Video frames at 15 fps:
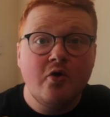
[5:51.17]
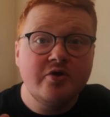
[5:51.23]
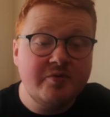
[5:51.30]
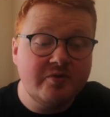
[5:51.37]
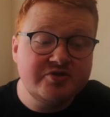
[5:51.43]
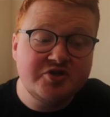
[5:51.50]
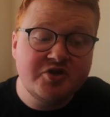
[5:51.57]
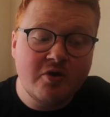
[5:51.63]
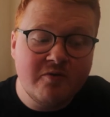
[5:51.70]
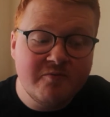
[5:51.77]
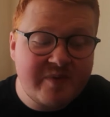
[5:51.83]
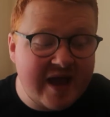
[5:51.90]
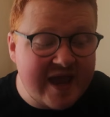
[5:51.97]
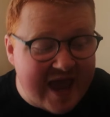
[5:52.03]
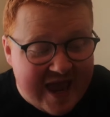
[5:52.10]
or you want to go and
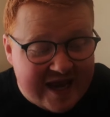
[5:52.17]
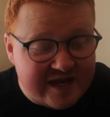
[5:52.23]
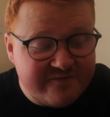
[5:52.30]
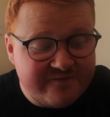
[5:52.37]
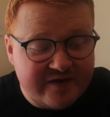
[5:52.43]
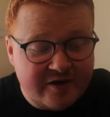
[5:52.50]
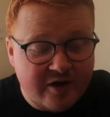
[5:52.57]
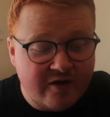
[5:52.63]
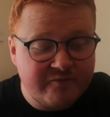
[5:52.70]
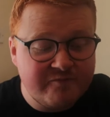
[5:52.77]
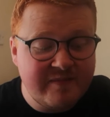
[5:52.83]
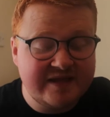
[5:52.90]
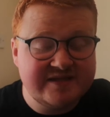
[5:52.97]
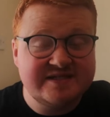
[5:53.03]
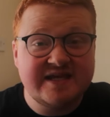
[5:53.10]
buy anything off
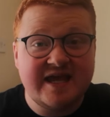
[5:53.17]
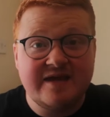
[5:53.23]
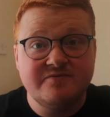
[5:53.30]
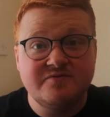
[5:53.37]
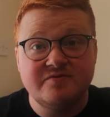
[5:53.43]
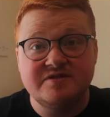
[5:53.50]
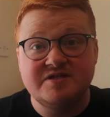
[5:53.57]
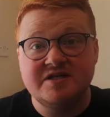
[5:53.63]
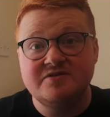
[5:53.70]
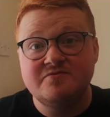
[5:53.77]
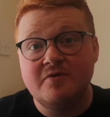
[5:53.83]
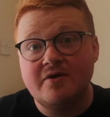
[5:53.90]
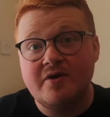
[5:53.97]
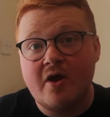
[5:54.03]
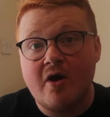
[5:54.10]
Manscaped, which is
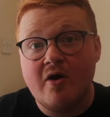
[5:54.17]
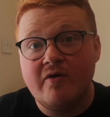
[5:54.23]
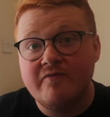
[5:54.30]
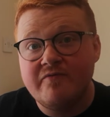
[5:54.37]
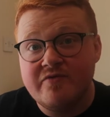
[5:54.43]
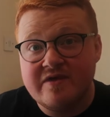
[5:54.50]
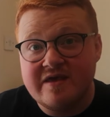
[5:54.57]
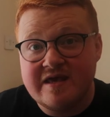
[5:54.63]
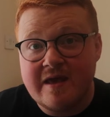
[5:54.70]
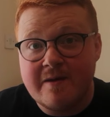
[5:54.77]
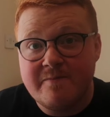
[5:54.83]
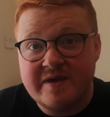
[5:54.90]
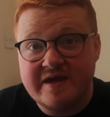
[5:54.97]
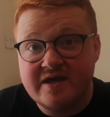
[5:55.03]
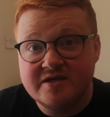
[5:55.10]
one of the
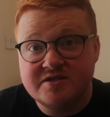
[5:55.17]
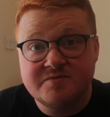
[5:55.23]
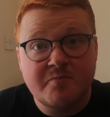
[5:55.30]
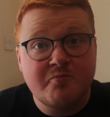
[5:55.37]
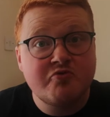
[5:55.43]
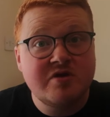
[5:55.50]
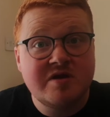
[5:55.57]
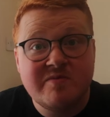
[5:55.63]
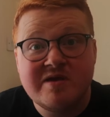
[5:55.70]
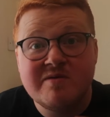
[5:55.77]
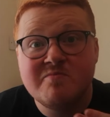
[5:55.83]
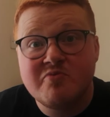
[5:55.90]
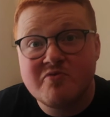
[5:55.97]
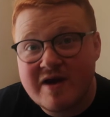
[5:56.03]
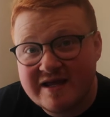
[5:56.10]
biggest
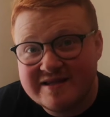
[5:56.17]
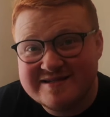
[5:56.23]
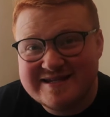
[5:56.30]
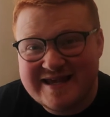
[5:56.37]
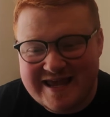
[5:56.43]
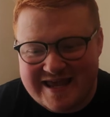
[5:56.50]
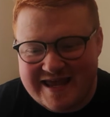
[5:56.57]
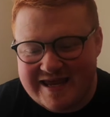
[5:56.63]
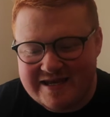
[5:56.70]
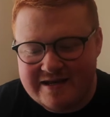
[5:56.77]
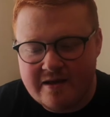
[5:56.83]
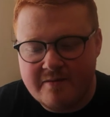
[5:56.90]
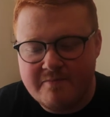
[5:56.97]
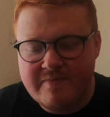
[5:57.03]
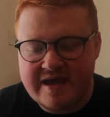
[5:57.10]
premium brands
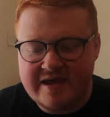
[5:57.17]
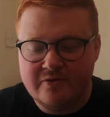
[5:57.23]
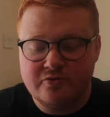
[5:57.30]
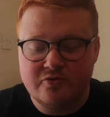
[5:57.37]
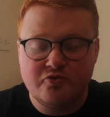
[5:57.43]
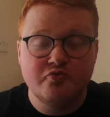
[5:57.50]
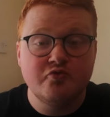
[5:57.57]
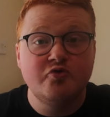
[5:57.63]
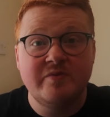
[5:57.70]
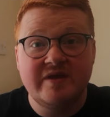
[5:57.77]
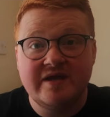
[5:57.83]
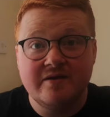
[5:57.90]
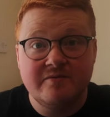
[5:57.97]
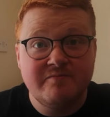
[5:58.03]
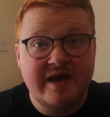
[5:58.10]
in male
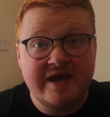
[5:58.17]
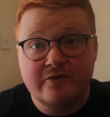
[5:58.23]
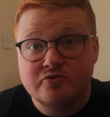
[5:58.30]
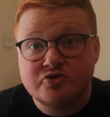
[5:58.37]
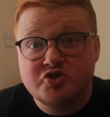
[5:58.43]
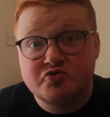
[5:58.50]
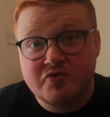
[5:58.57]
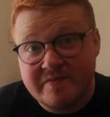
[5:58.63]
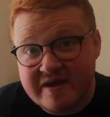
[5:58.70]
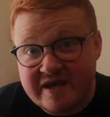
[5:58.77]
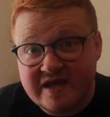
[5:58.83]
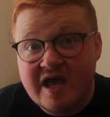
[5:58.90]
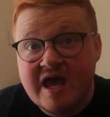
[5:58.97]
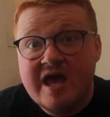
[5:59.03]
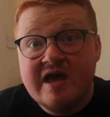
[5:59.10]
grooming and male
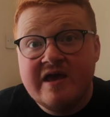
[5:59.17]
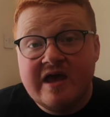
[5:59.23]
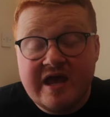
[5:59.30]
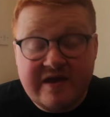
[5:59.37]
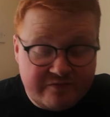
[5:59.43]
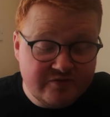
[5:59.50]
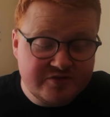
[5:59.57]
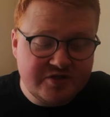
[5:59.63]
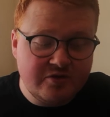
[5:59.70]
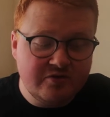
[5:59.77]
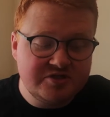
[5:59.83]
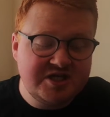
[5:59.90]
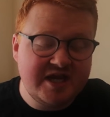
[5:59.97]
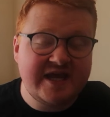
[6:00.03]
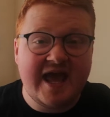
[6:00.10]
trimming. If you want to go
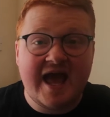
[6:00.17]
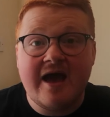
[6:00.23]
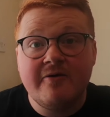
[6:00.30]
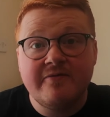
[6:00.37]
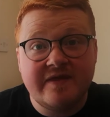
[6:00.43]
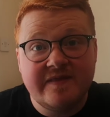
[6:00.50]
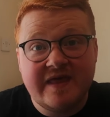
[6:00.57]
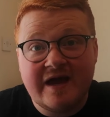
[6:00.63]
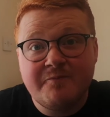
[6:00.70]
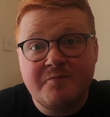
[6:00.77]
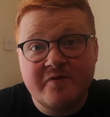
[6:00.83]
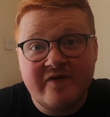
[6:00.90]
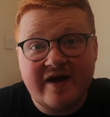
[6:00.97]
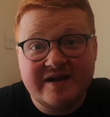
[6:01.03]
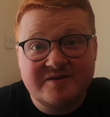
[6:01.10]
and check it out, then they have
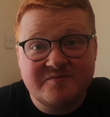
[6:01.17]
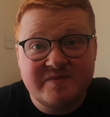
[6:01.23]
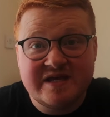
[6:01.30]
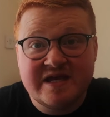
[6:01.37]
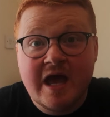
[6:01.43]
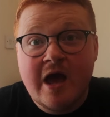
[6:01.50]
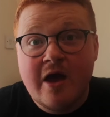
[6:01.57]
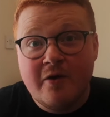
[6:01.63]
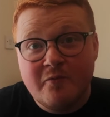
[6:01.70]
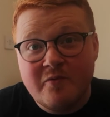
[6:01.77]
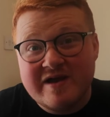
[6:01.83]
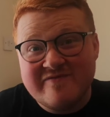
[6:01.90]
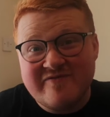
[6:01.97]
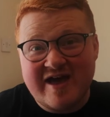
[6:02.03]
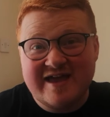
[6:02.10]
provided me
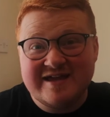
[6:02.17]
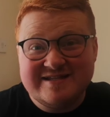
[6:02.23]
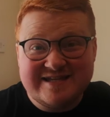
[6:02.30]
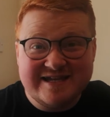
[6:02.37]
with a